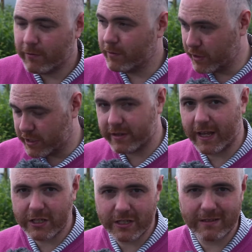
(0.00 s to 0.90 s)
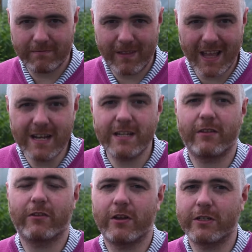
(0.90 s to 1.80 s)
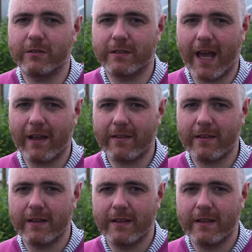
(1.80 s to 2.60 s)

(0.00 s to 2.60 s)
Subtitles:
which is an ancient Indian surgical text.